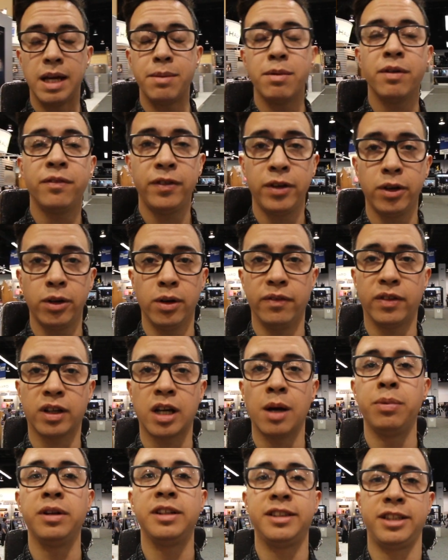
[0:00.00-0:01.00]
name a few of the
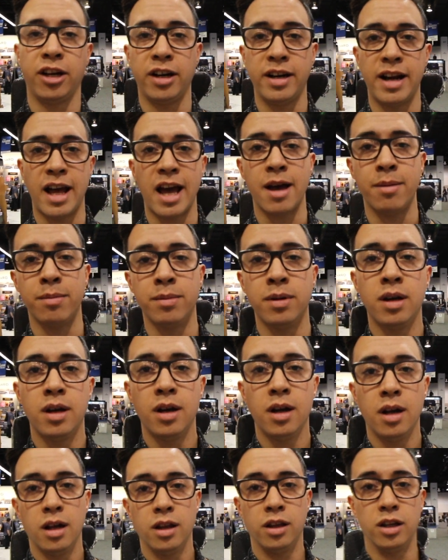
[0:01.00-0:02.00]
companies here at NAMM,
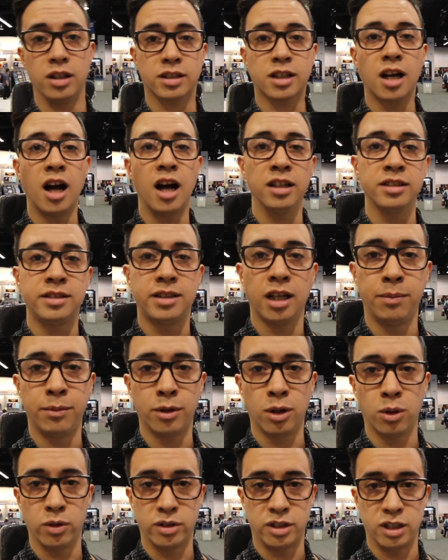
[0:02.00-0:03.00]
there's Con
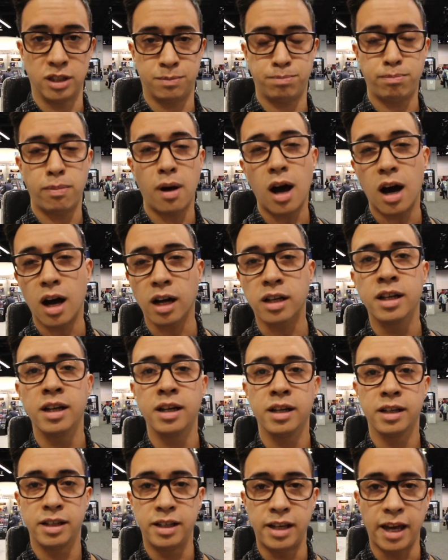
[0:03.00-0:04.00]
Selmer, which is Bach,
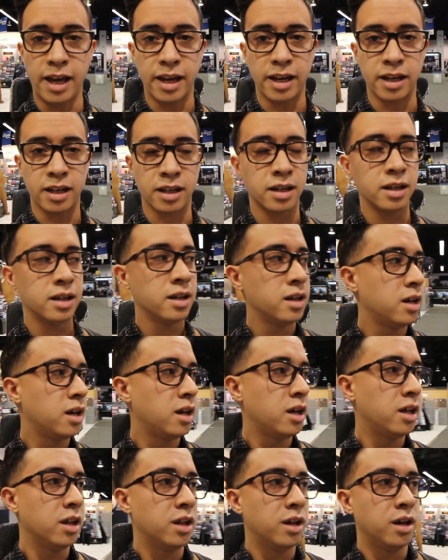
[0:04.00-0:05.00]
King,
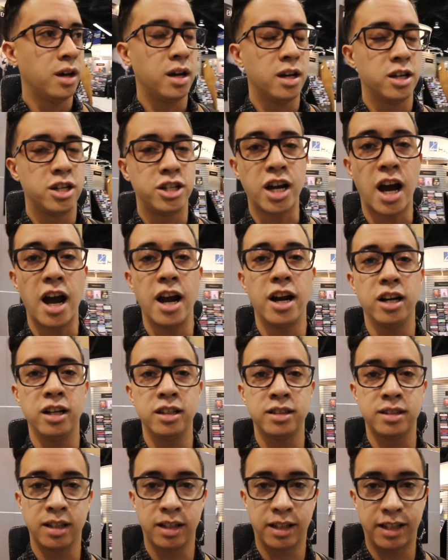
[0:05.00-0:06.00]
Shires,
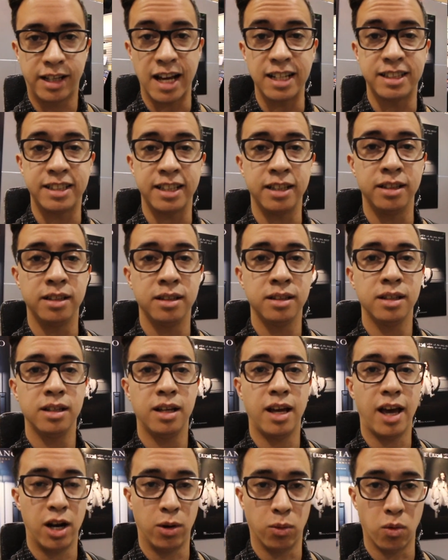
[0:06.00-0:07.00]
Getzen,
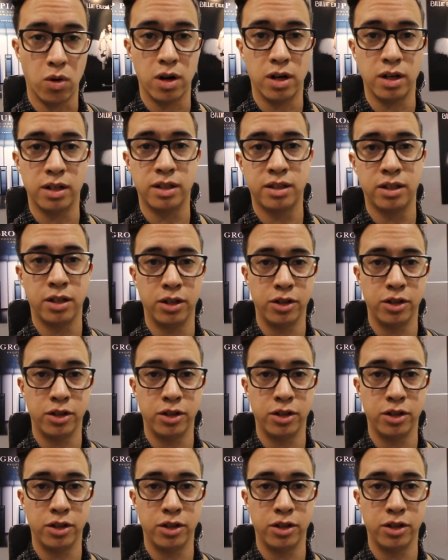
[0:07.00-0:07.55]
Edwards,